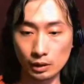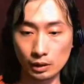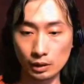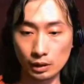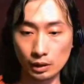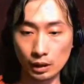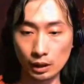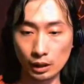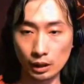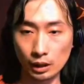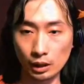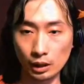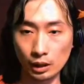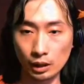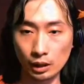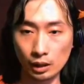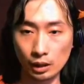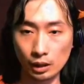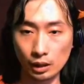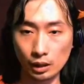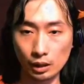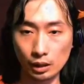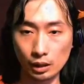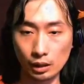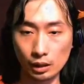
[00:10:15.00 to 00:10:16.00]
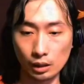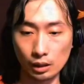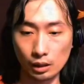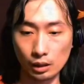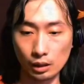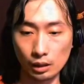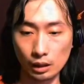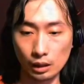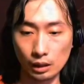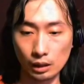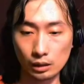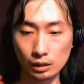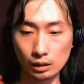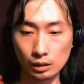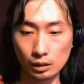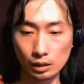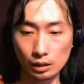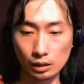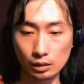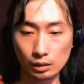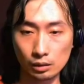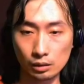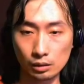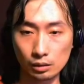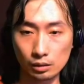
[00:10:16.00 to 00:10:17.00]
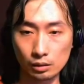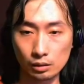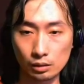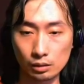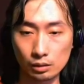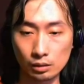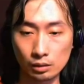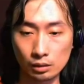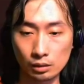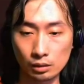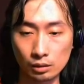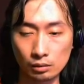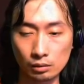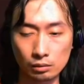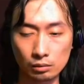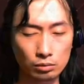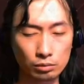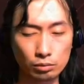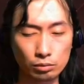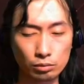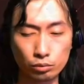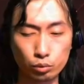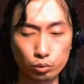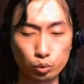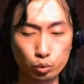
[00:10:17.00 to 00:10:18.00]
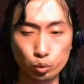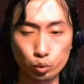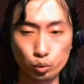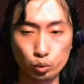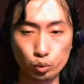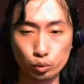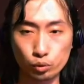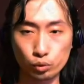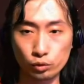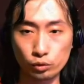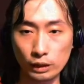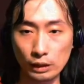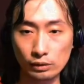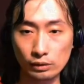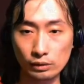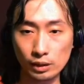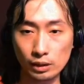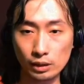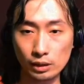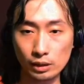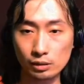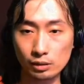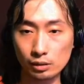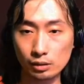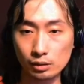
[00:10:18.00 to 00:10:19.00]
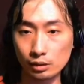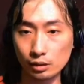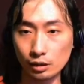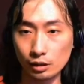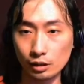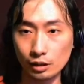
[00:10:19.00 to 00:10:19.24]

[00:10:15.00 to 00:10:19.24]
Okay, I need like 5 seconds.